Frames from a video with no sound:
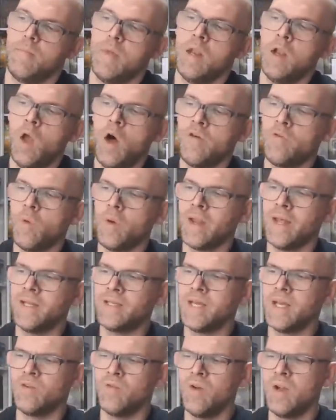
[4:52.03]
lot of what they
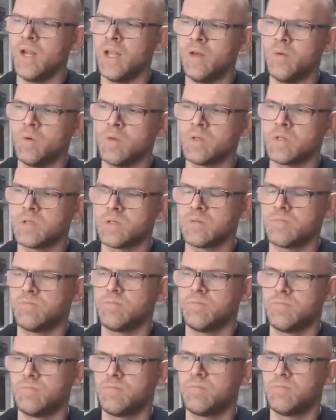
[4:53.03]
did really was
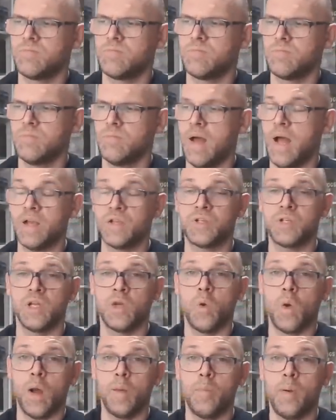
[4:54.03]
actually
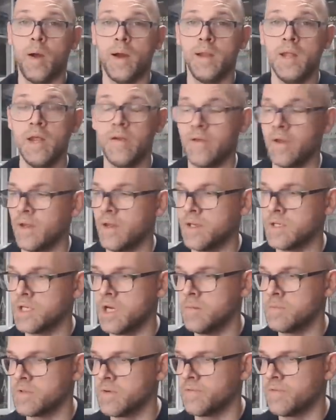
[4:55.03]
quite pioneering in
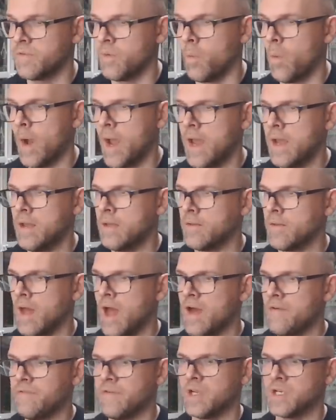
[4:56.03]
terms of the way
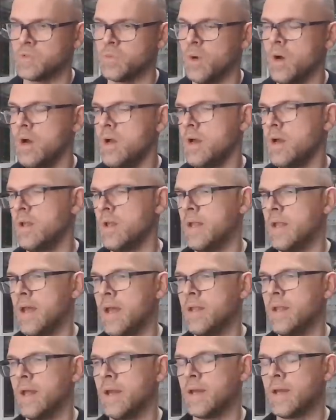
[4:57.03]
their ethics were
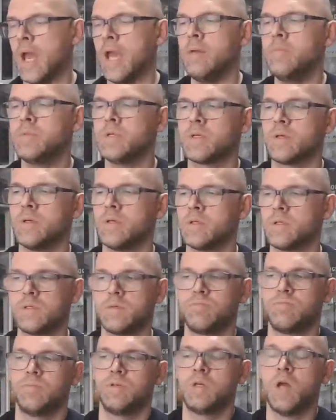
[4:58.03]
in their games,
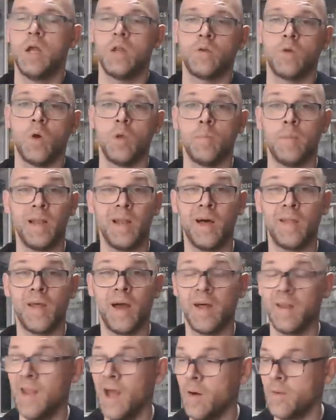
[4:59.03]
because it's kind of gone a bit like
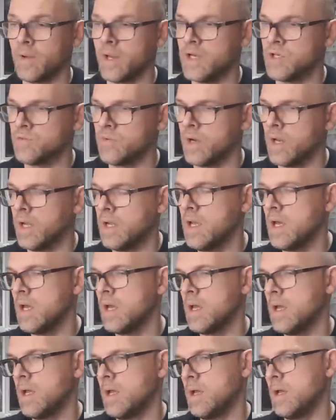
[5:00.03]
that nowadays, really.
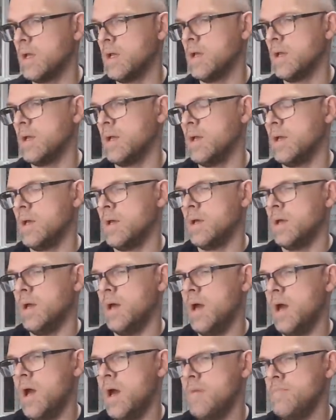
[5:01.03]

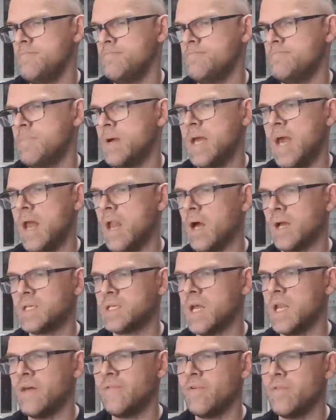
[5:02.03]
But yeah, like I
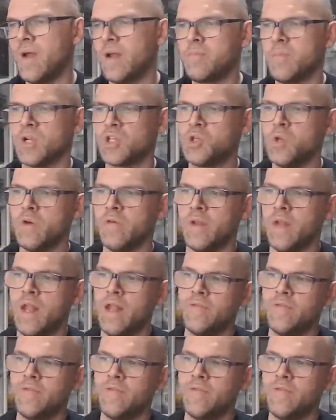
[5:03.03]
said, I never had much to do with it.